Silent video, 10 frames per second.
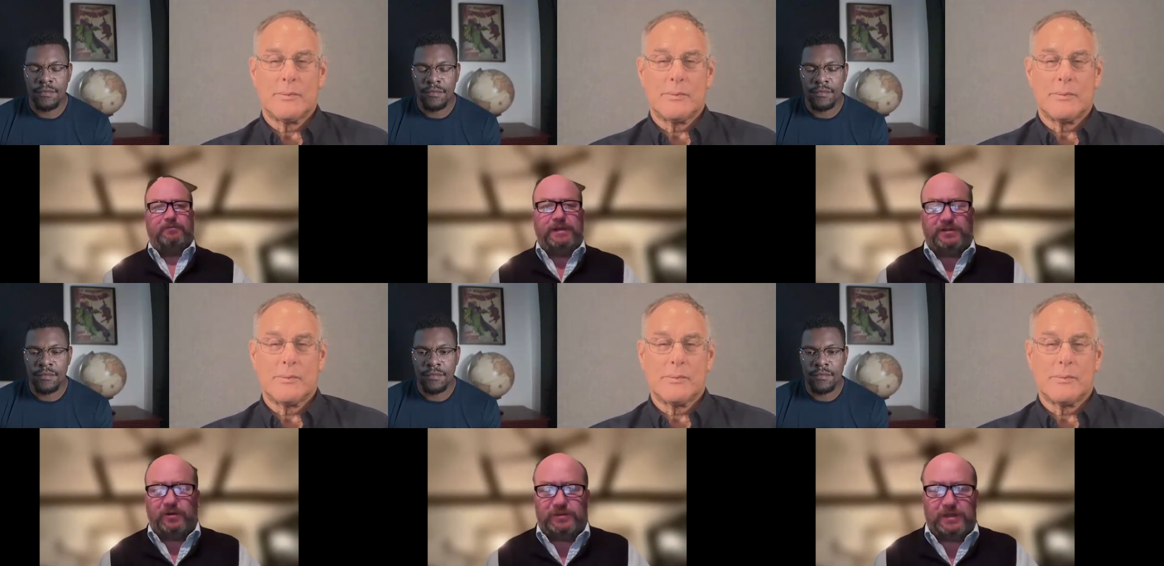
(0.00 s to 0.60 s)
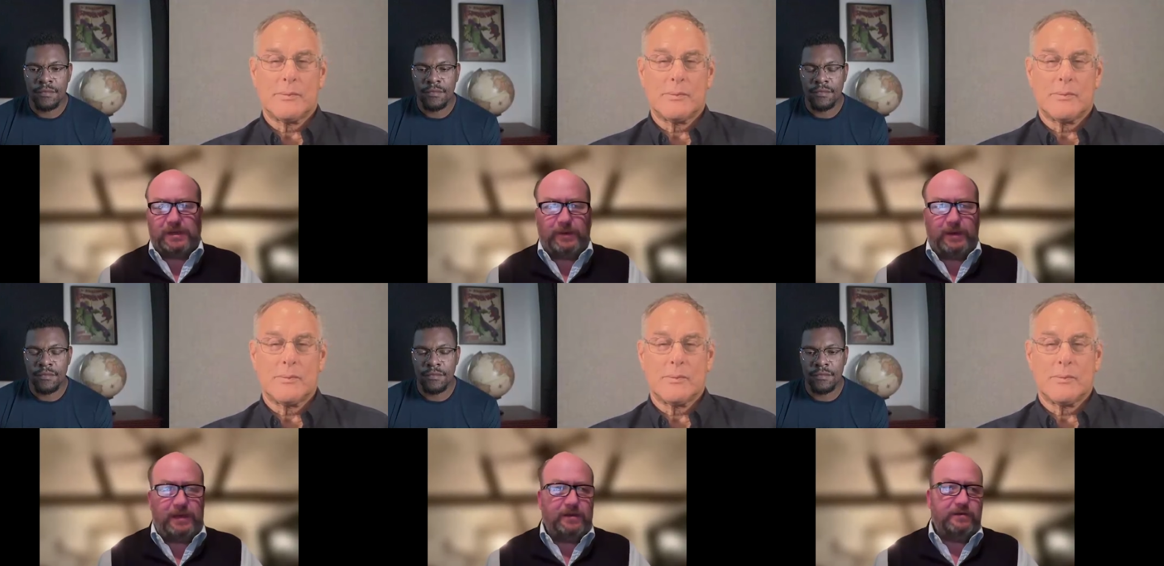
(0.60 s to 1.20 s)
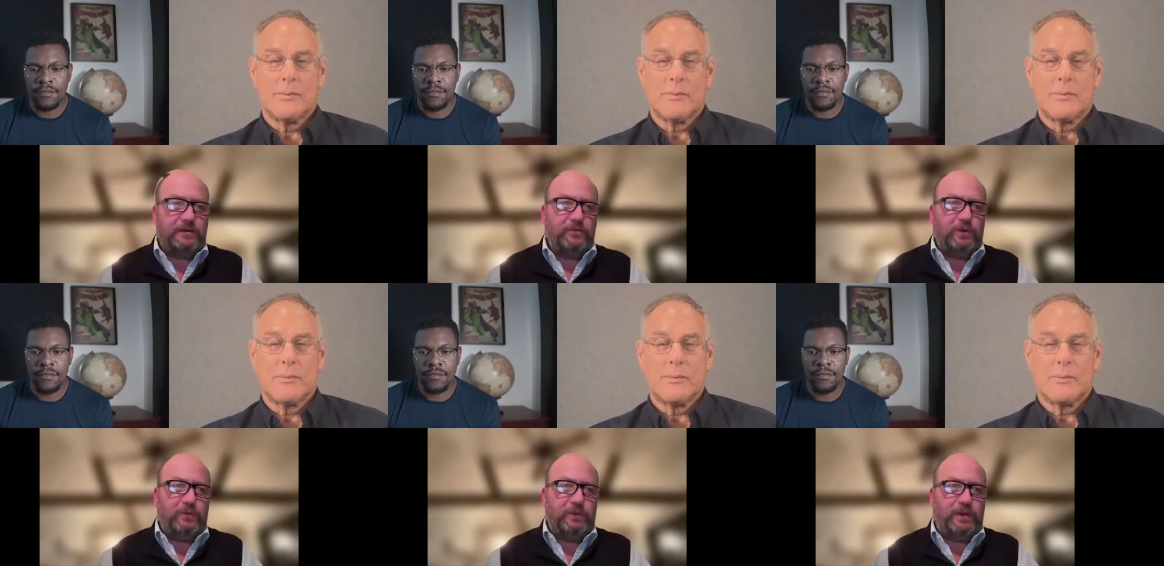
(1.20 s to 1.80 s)
Speaker 1: please contact me, and
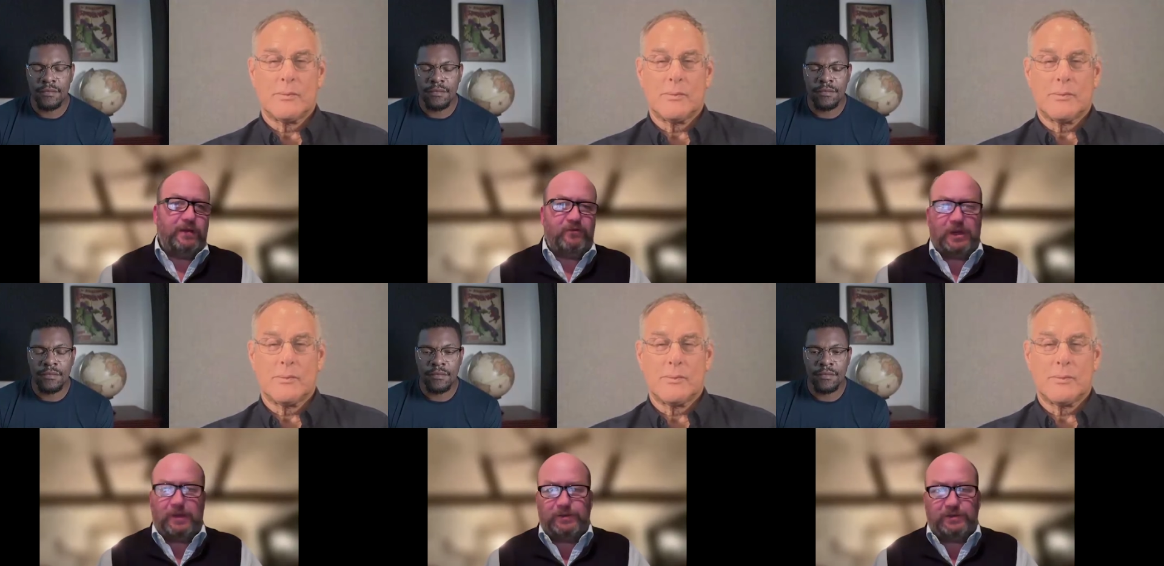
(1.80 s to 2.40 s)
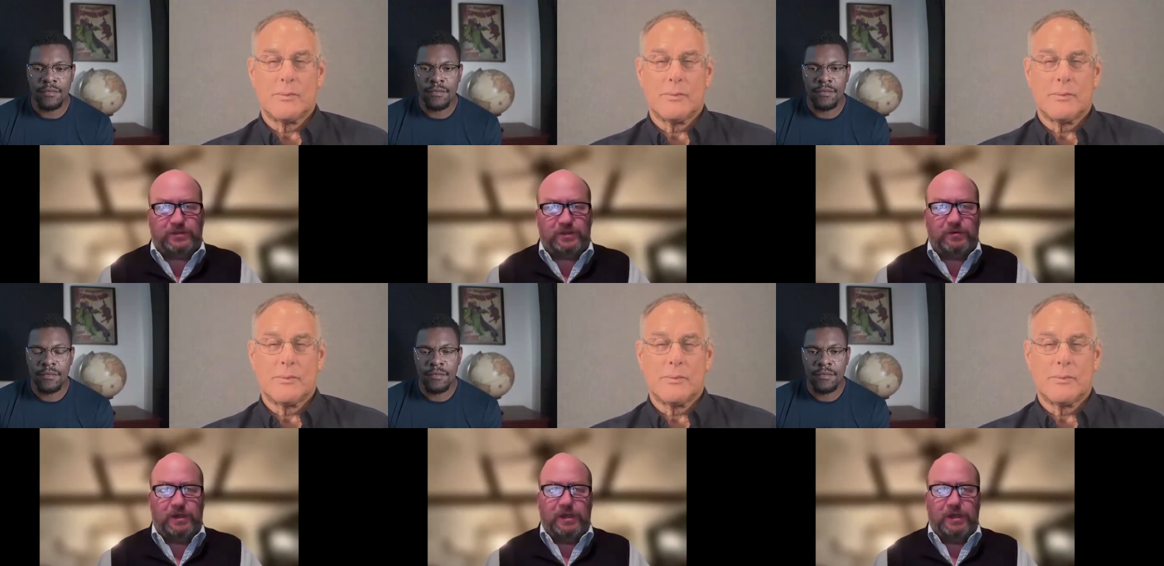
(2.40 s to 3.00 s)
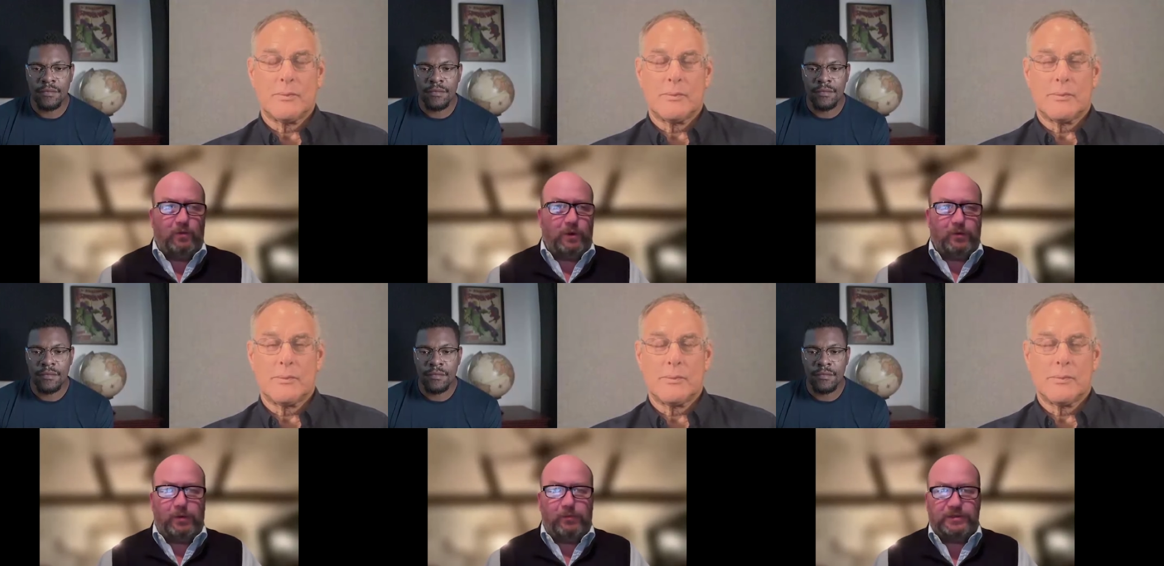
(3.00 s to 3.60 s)
we'd be very happy to do
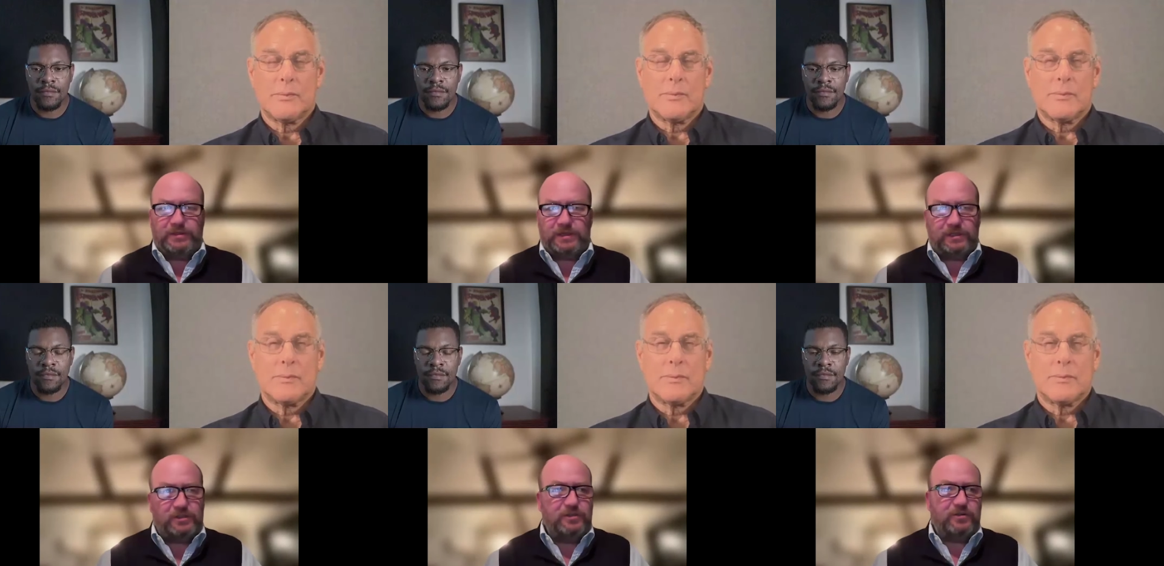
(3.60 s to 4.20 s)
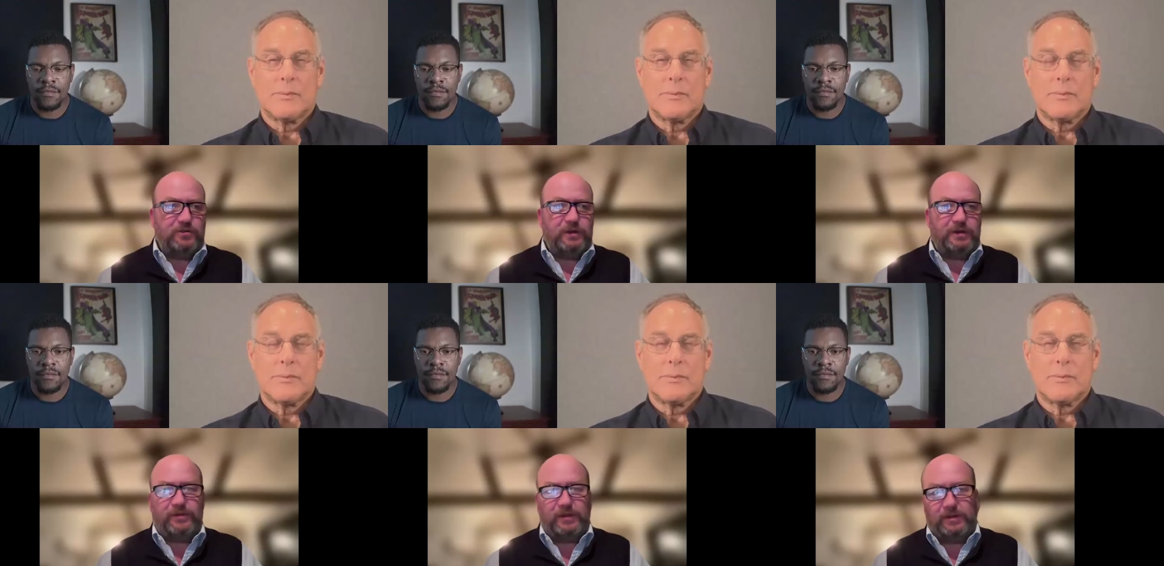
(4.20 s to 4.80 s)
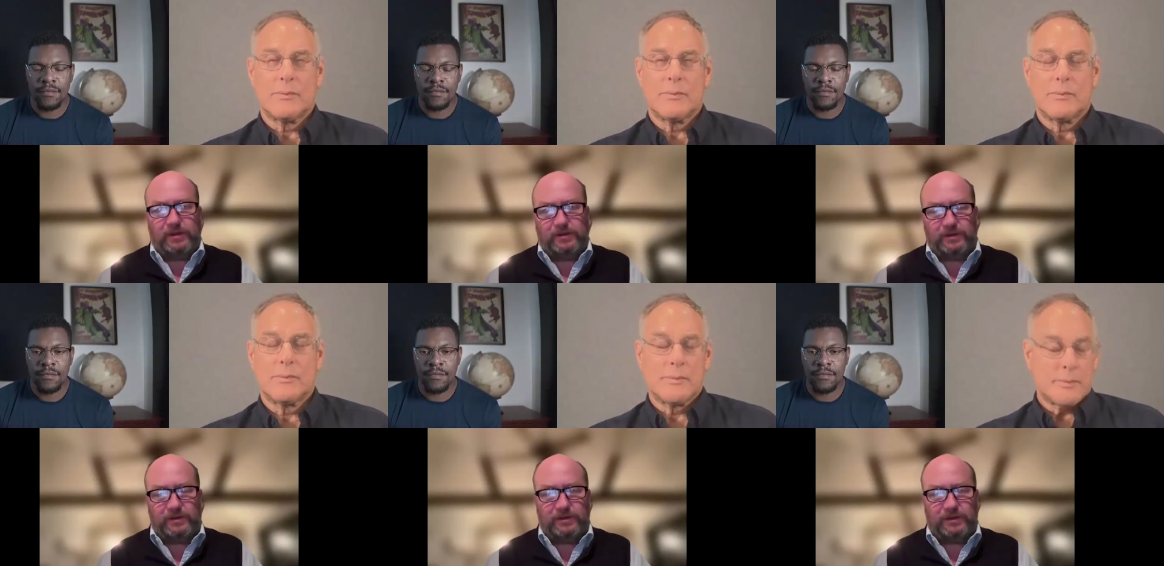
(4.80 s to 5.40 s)
one-on-one presentations or anything
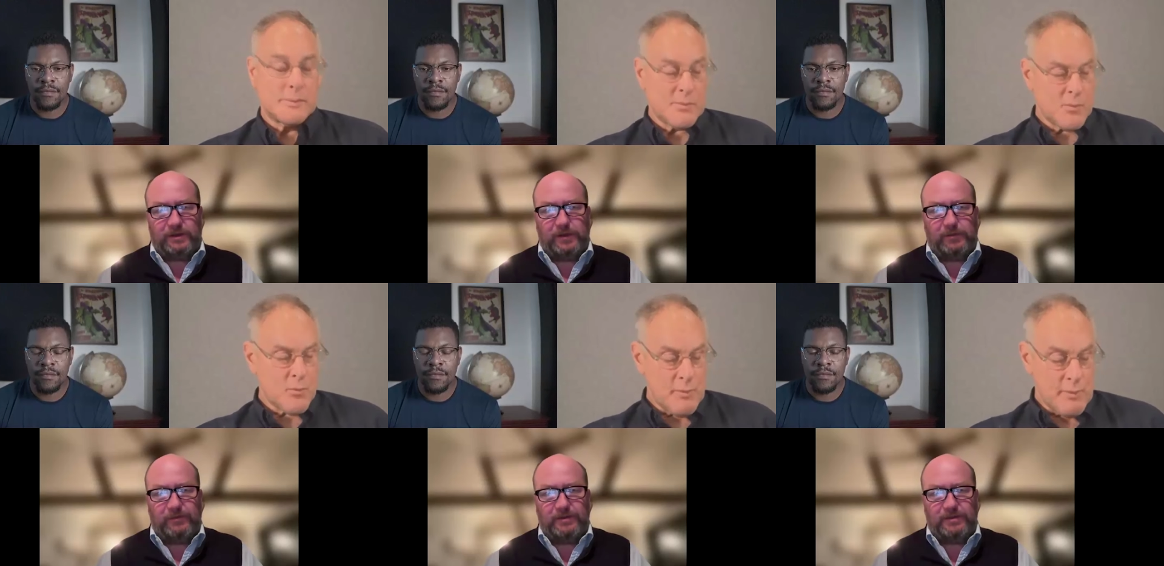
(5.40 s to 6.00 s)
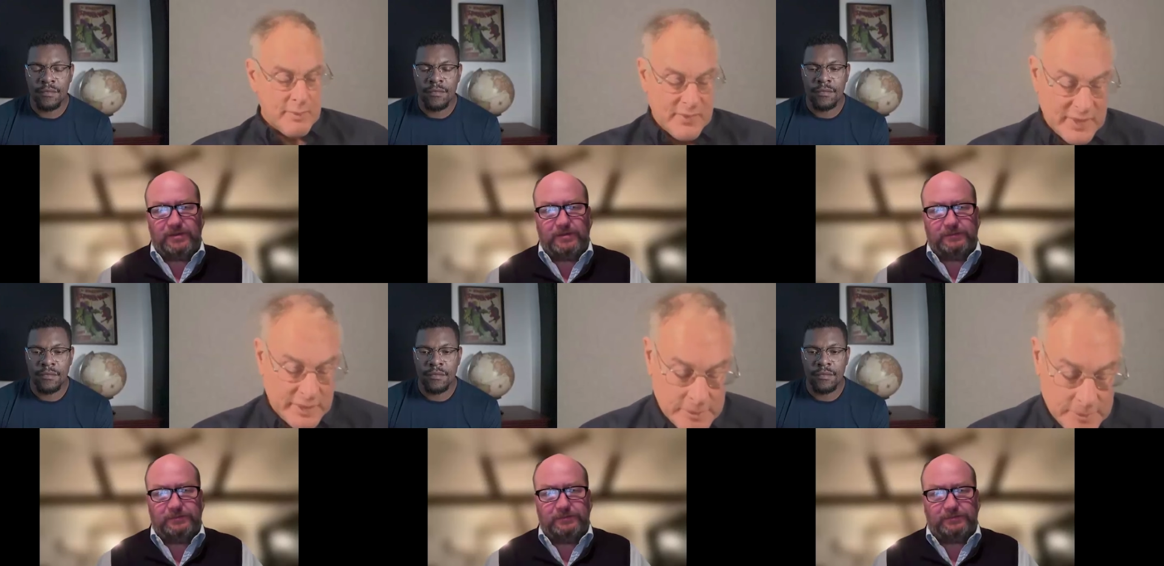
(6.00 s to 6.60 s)
that can help investors.